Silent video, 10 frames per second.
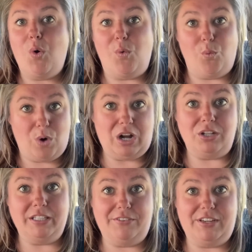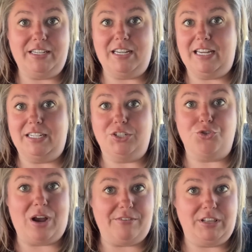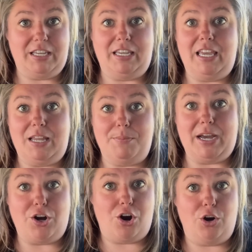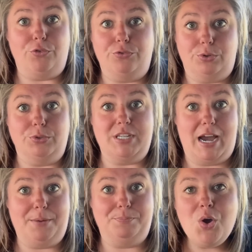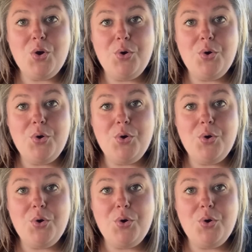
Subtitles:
while living and traveling in my car full-time.